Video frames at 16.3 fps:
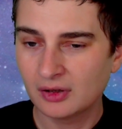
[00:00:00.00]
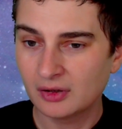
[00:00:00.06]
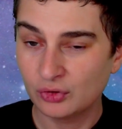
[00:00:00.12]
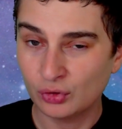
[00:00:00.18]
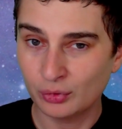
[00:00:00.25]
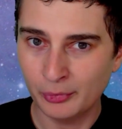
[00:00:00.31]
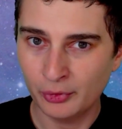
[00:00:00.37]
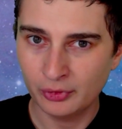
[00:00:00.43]

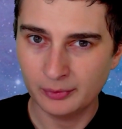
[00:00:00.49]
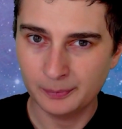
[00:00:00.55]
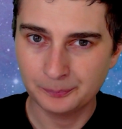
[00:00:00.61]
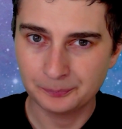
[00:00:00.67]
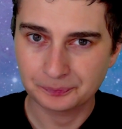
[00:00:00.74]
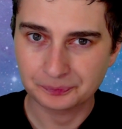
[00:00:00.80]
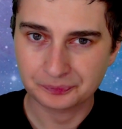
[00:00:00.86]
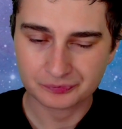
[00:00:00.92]
your
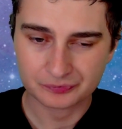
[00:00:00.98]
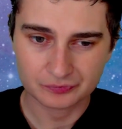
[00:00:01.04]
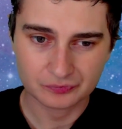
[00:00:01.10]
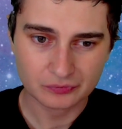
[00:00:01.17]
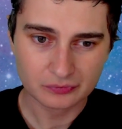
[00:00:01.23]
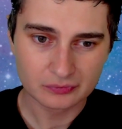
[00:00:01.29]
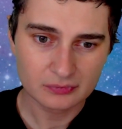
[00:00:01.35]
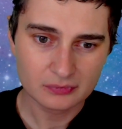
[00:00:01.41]
moon.
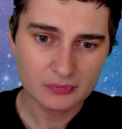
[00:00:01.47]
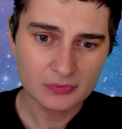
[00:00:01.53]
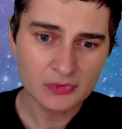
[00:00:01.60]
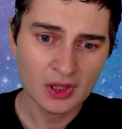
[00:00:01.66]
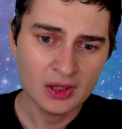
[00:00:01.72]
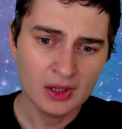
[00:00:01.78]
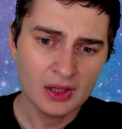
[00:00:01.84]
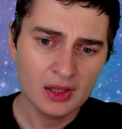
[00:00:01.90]

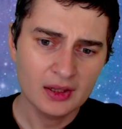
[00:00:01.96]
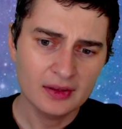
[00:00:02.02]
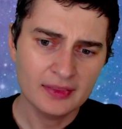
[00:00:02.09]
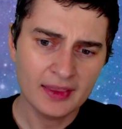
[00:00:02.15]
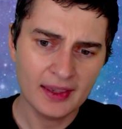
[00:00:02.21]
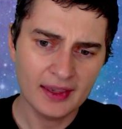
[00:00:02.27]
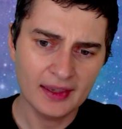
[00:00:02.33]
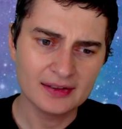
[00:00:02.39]

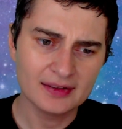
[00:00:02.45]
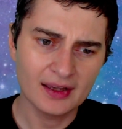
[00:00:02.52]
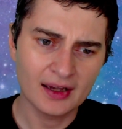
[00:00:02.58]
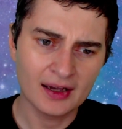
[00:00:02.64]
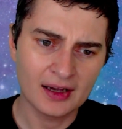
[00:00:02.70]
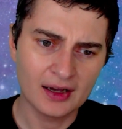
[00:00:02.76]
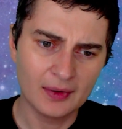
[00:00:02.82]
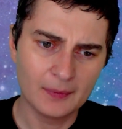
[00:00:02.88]

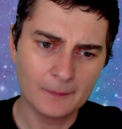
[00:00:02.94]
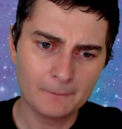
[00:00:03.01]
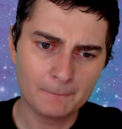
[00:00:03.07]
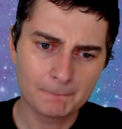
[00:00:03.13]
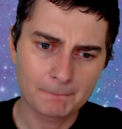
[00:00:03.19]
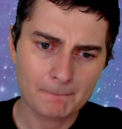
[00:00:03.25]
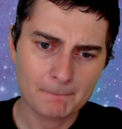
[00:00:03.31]
Then